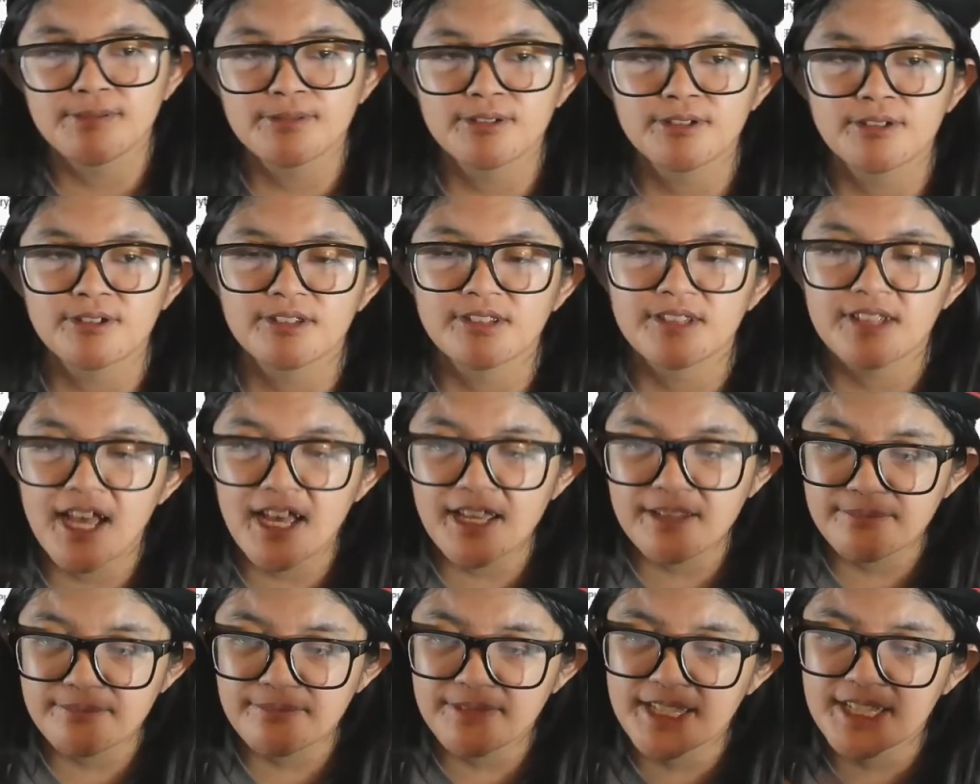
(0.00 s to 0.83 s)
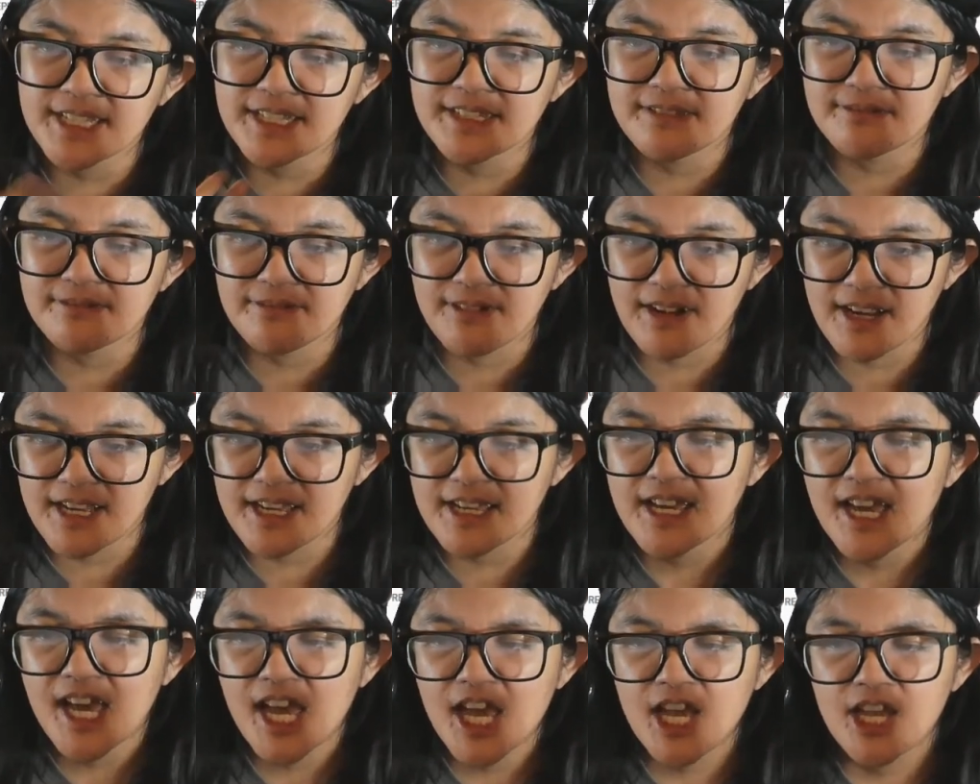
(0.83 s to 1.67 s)
That means, right,
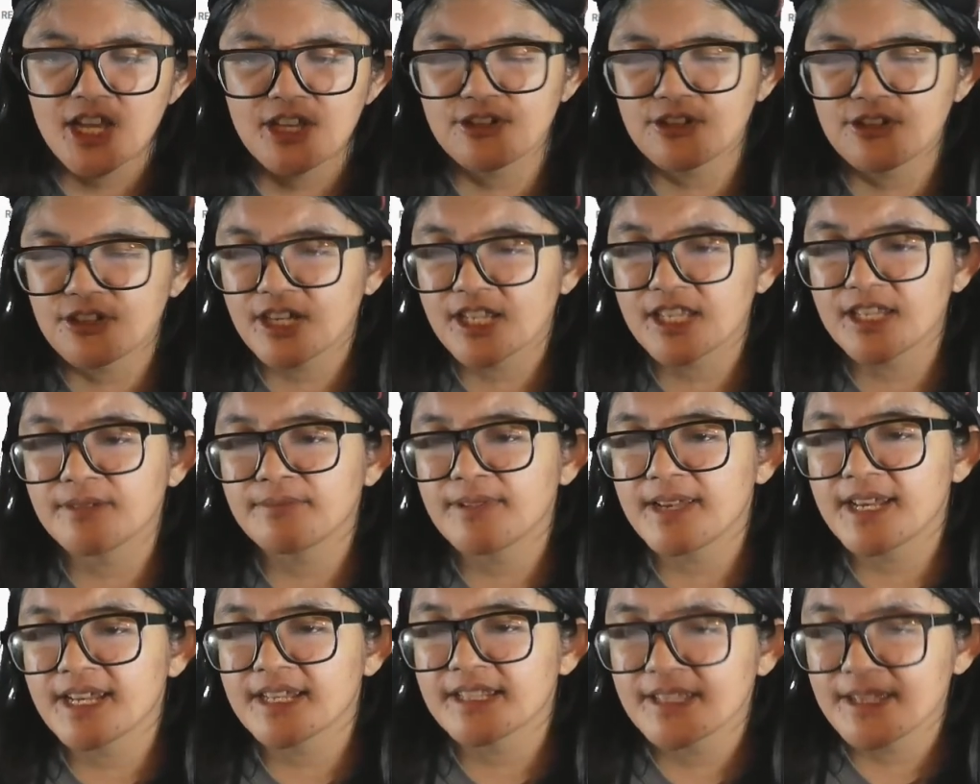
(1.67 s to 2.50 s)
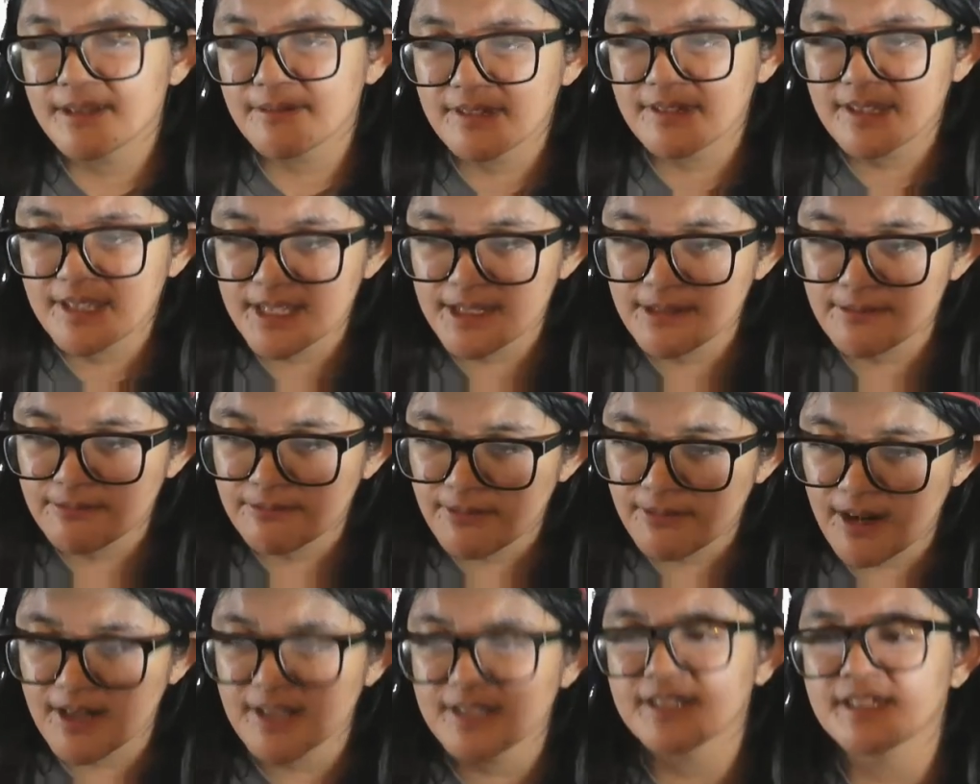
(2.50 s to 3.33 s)
you're gonna make them keep
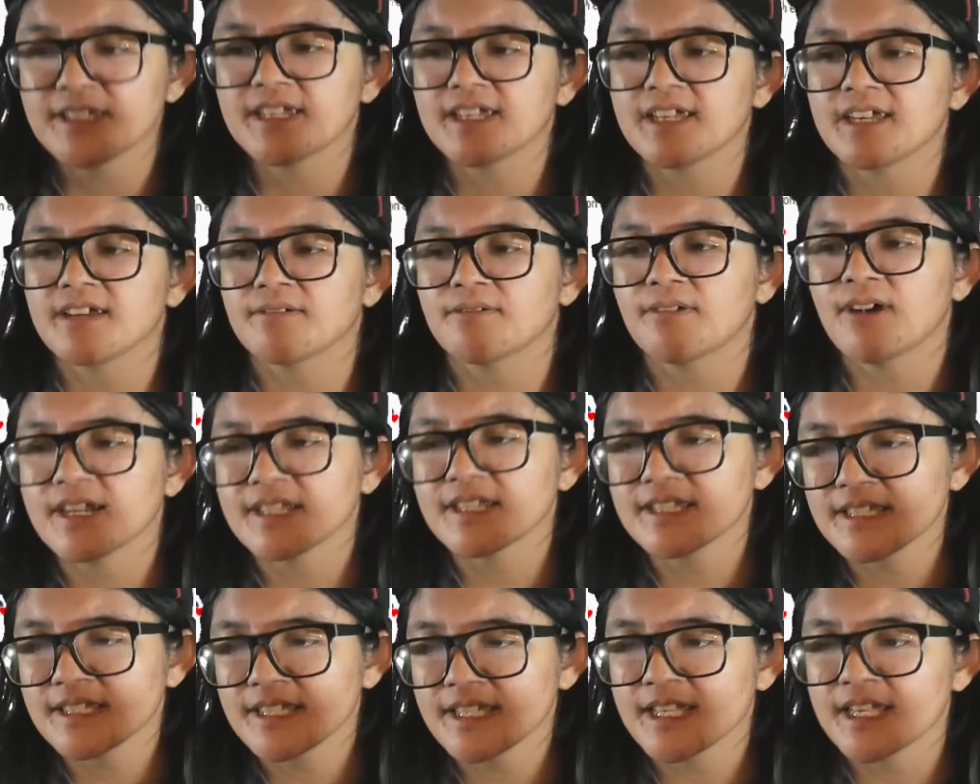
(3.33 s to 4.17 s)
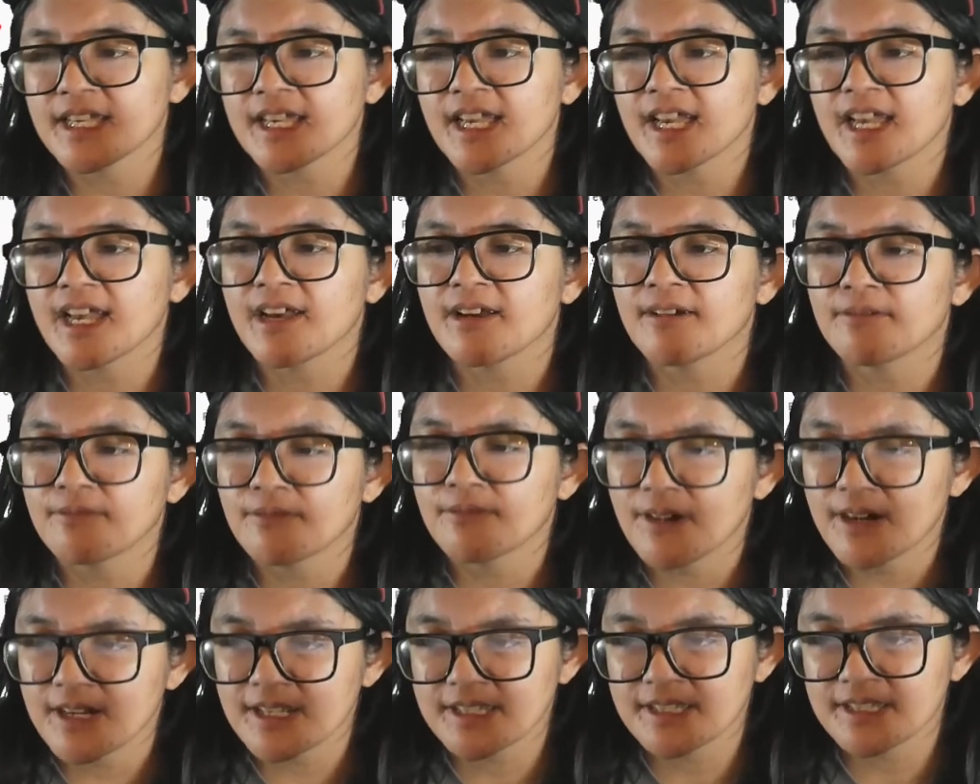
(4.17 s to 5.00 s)
watching and watching and
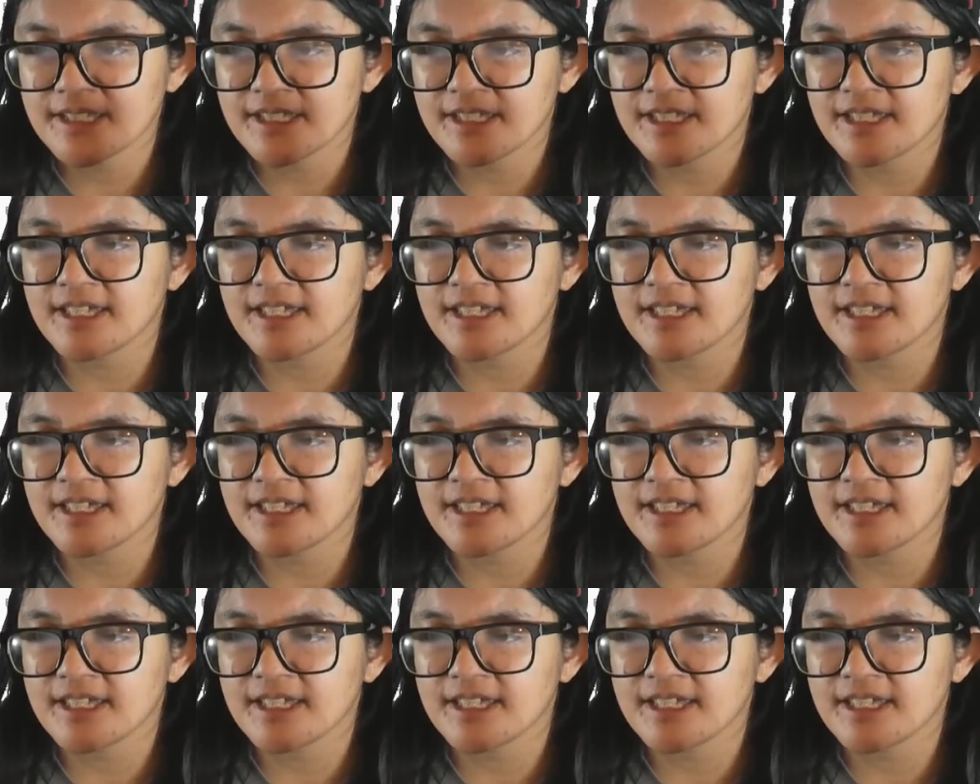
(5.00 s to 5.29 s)
watching.